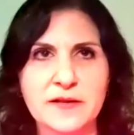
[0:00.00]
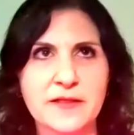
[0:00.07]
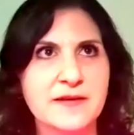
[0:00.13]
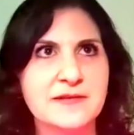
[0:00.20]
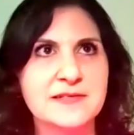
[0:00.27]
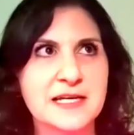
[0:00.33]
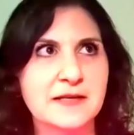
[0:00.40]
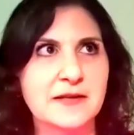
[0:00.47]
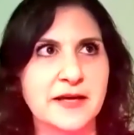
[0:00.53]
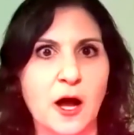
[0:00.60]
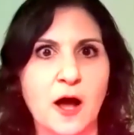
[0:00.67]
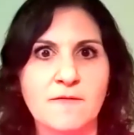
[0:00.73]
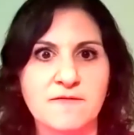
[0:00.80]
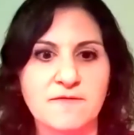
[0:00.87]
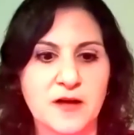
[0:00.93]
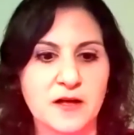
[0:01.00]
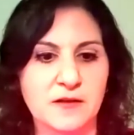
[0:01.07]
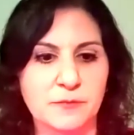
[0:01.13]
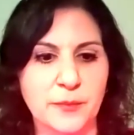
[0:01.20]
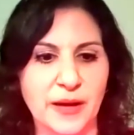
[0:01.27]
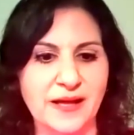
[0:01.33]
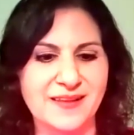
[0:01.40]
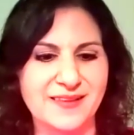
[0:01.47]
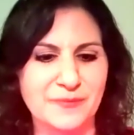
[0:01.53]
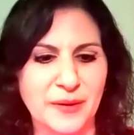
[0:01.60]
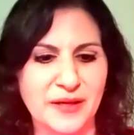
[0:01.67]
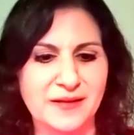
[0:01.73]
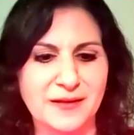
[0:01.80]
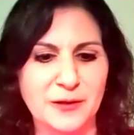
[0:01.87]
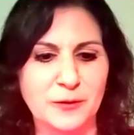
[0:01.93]
they say like by
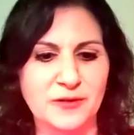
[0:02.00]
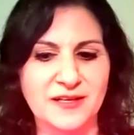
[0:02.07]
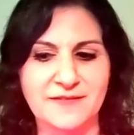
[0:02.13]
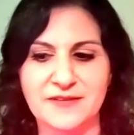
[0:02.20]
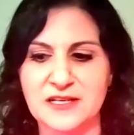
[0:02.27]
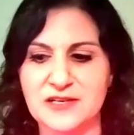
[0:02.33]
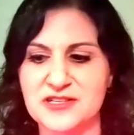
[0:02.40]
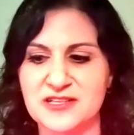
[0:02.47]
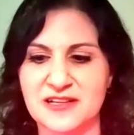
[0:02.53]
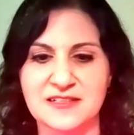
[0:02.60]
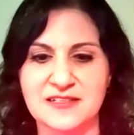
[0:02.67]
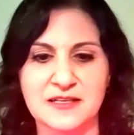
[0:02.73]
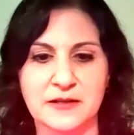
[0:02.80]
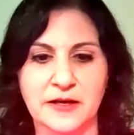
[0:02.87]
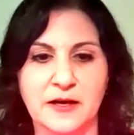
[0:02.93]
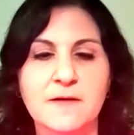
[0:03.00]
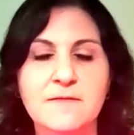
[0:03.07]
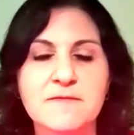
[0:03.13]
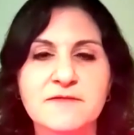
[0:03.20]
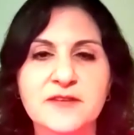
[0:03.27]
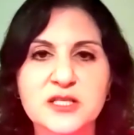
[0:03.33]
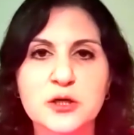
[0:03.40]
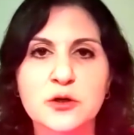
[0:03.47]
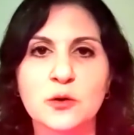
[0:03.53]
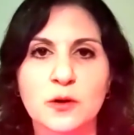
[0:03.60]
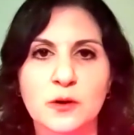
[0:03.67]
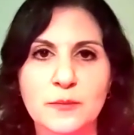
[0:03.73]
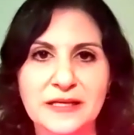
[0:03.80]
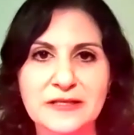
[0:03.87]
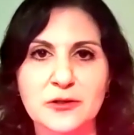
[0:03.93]
legal definition, they say like a physical or
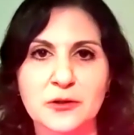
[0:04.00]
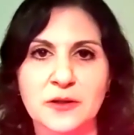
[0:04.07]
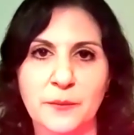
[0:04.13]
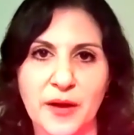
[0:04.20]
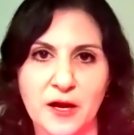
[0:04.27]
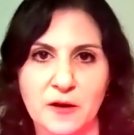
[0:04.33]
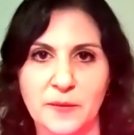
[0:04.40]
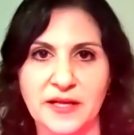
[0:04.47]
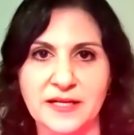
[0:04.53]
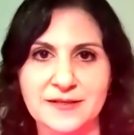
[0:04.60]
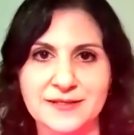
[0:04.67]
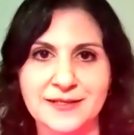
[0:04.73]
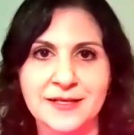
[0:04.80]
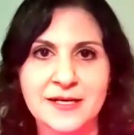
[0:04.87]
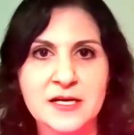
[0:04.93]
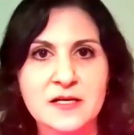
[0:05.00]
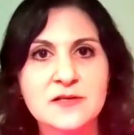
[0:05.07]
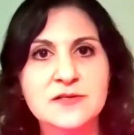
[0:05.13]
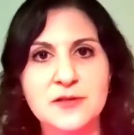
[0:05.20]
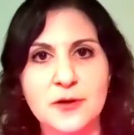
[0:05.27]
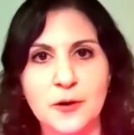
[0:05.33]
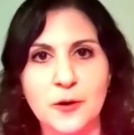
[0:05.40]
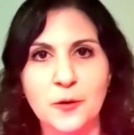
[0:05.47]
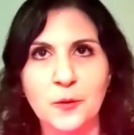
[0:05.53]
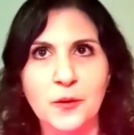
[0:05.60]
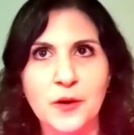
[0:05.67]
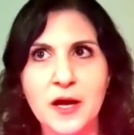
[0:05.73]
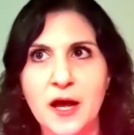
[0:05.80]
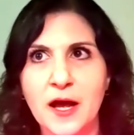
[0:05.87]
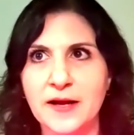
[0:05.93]
mental impairment. So
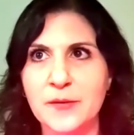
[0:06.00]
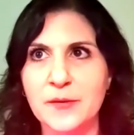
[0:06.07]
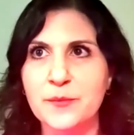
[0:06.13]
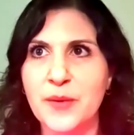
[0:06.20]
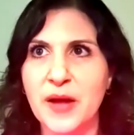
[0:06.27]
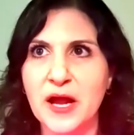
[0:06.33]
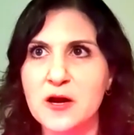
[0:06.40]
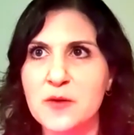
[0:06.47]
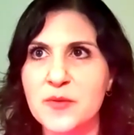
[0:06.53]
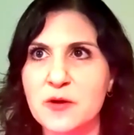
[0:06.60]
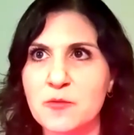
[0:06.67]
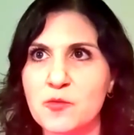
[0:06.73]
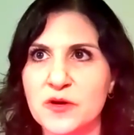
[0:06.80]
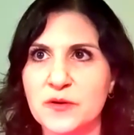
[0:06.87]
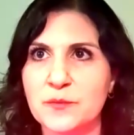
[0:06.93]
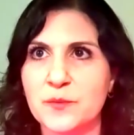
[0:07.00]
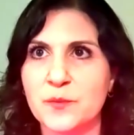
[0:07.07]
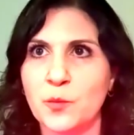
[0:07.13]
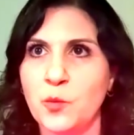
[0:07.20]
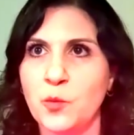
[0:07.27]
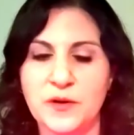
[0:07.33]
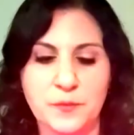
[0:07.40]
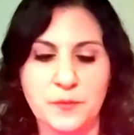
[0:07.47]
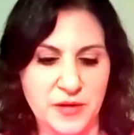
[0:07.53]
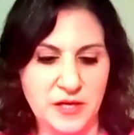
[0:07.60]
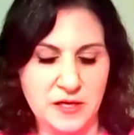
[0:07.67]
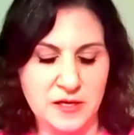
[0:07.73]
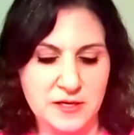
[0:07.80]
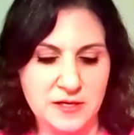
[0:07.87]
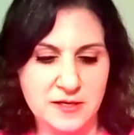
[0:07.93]
an impairment would
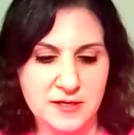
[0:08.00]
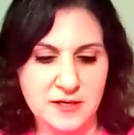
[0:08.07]
be,